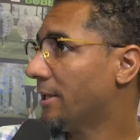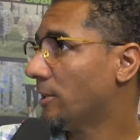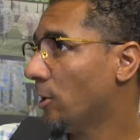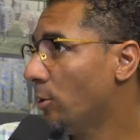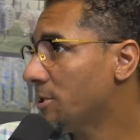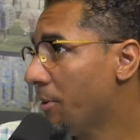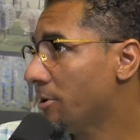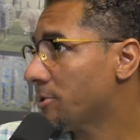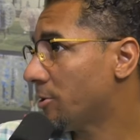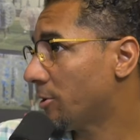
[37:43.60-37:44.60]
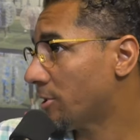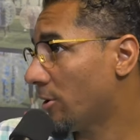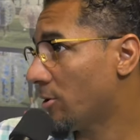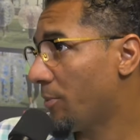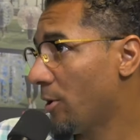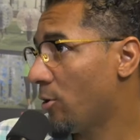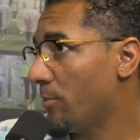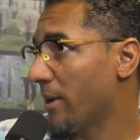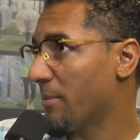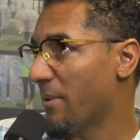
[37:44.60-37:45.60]
the lowest person on the children
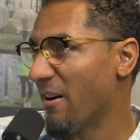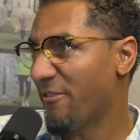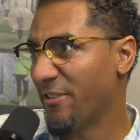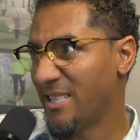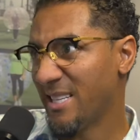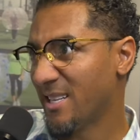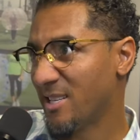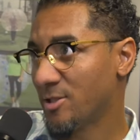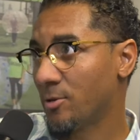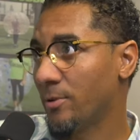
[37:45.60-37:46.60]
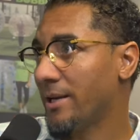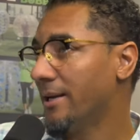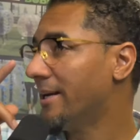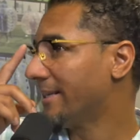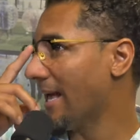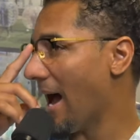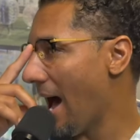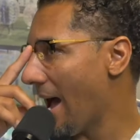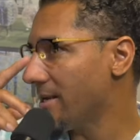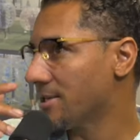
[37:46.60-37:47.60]
pole make about fifteen hundred a week. The
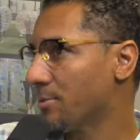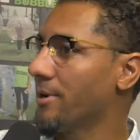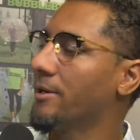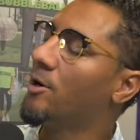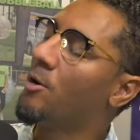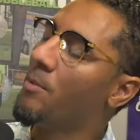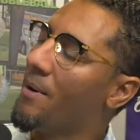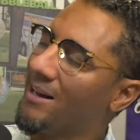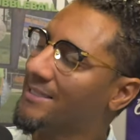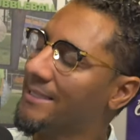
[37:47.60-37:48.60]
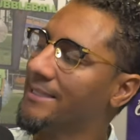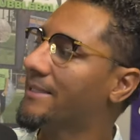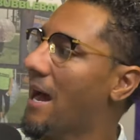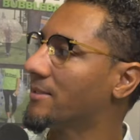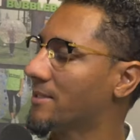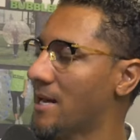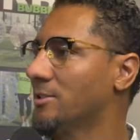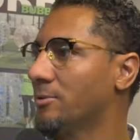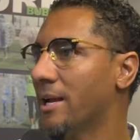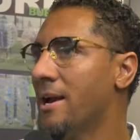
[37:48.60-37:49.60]
highest bring home about six thousand
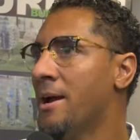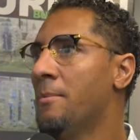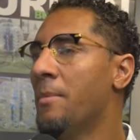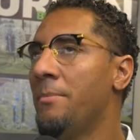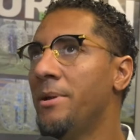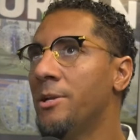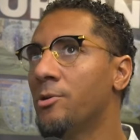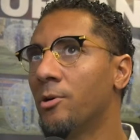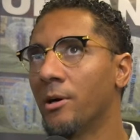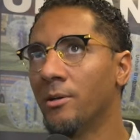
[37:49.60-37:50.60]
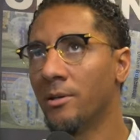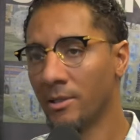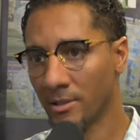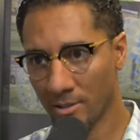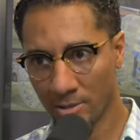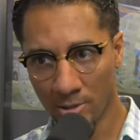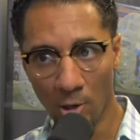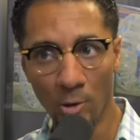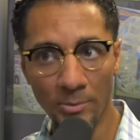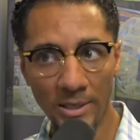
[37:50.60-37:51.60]
dollars a week. My mentor
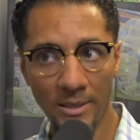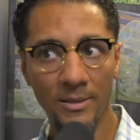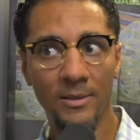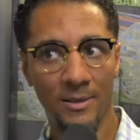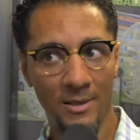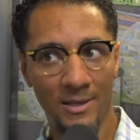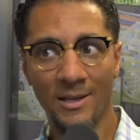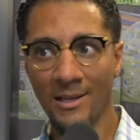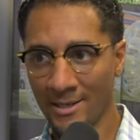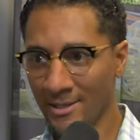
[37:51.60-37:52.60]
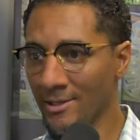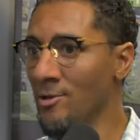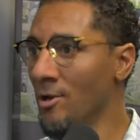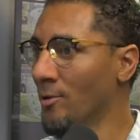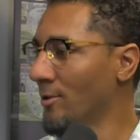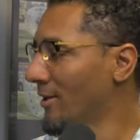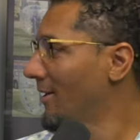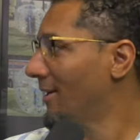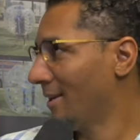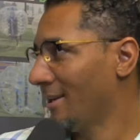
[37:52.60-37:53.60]
told you me. You know six and four. You all know, know
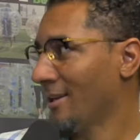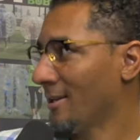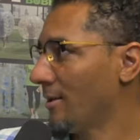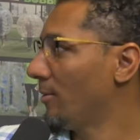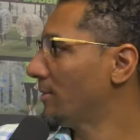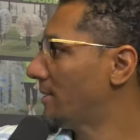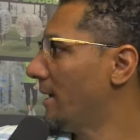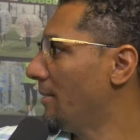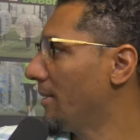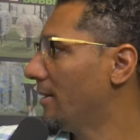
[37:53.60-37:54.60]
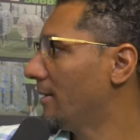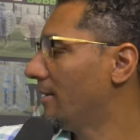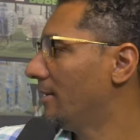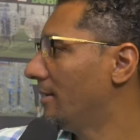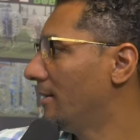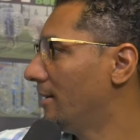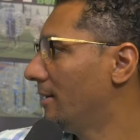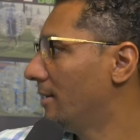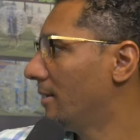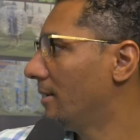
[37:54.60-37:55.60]
what six and four is, right? Tell me.
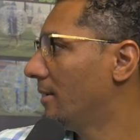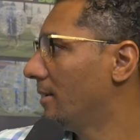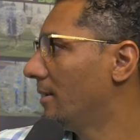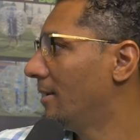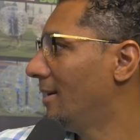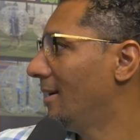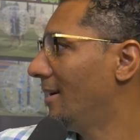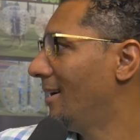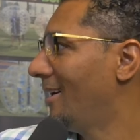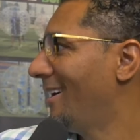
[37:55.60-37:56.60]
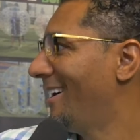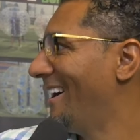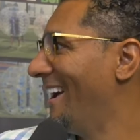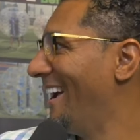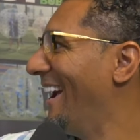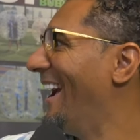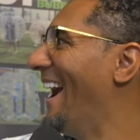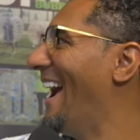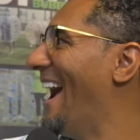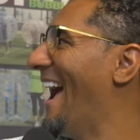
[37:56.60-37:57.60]
Motherfucking more money than they make
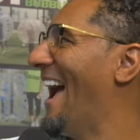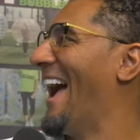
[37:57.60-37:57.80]
right now.